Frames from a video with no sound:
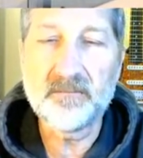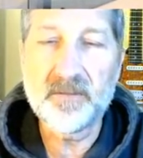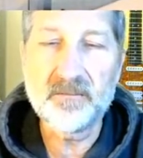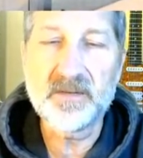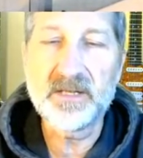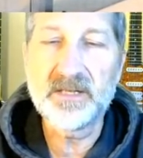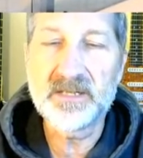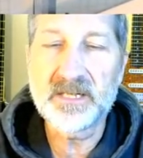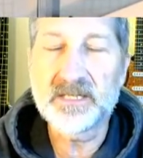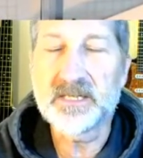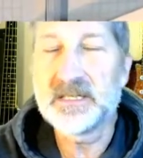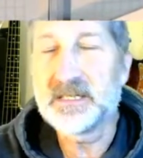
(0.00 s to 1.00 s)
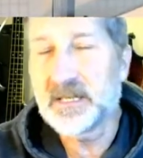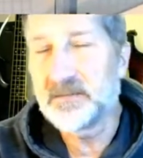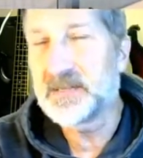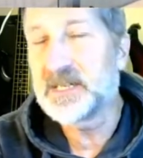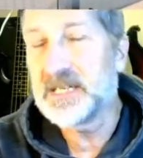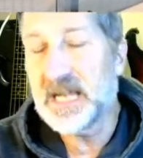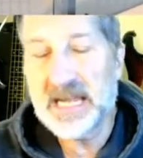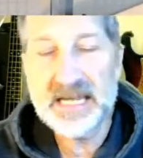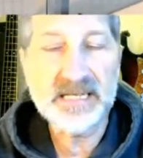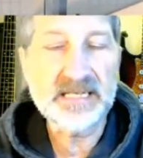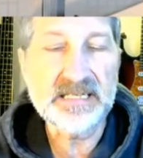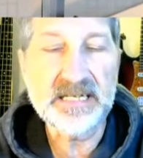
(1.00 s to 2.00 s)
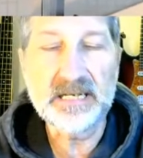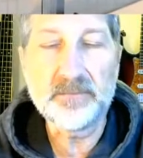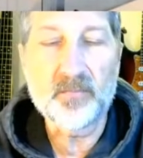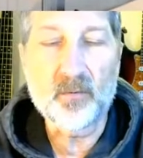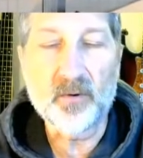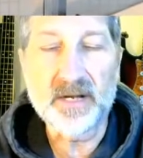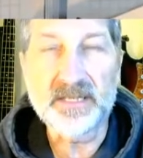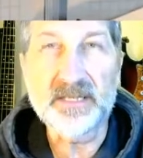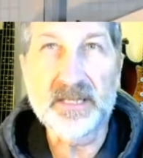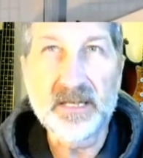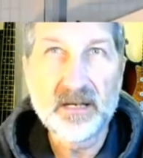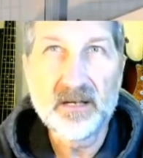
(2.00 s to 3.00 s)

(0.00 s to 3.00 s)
15, 16, 17, 18 points